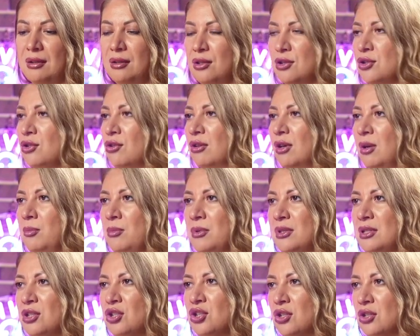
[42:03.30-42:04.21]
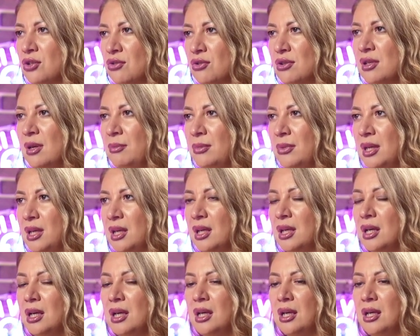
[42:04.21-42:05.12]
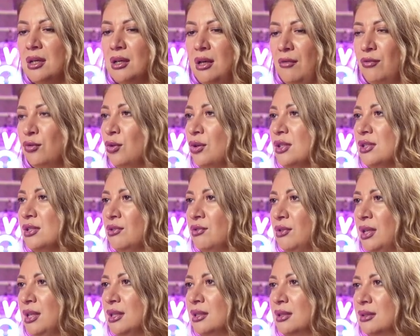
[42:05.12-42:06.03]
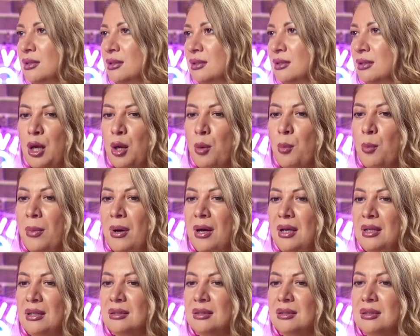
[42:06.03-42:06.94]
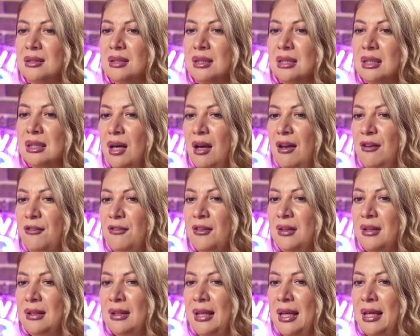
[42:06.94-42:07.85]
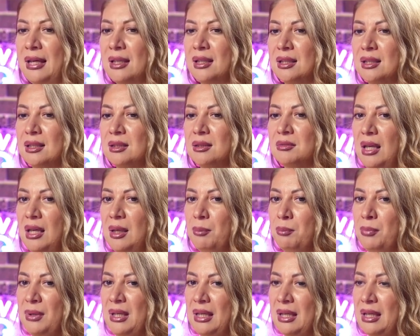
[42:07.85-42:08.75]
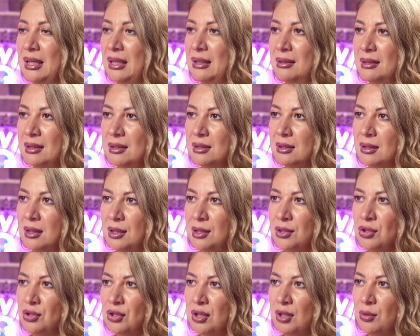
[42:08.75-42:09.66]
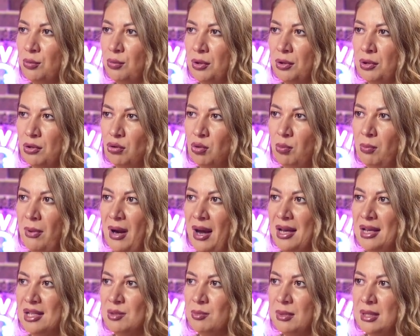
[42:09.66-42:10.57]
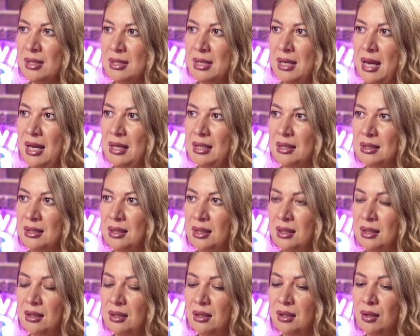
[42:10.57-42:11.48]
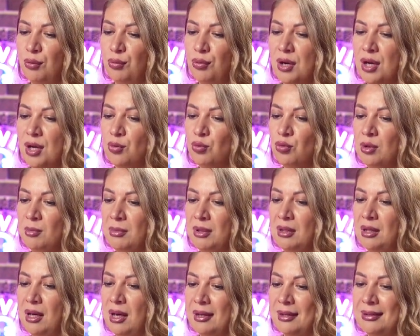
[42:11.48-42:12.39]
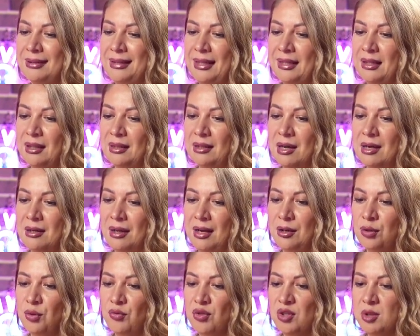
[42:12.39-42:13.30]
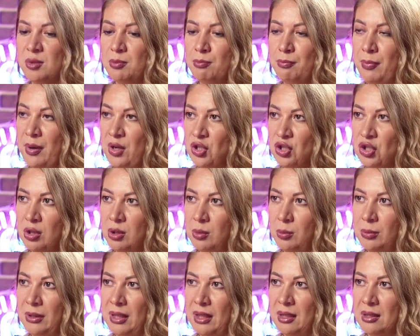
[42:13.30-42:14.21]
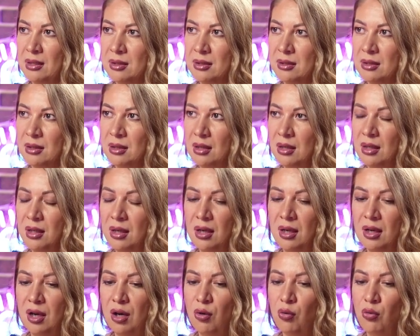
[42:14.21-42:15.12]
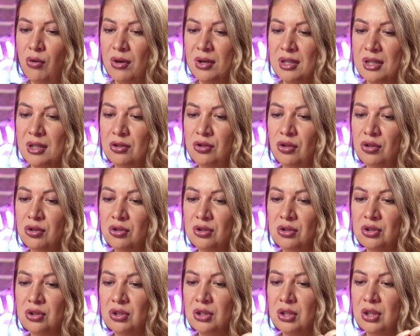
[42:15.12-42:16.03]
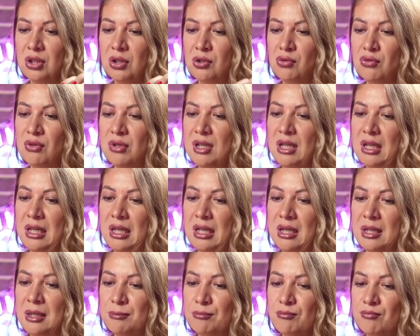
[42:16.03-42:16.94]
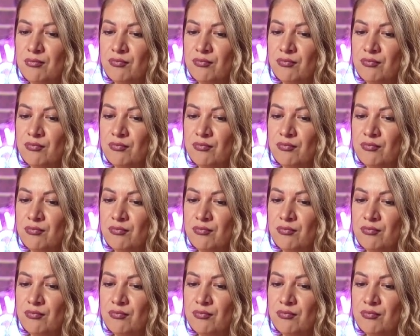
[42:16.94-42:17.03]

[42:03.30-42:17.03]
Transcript: there is no competition or something. Of course there is. But I feel like being in this country with a Dubai's mentality, where women are taking a kind of special place, where they don't really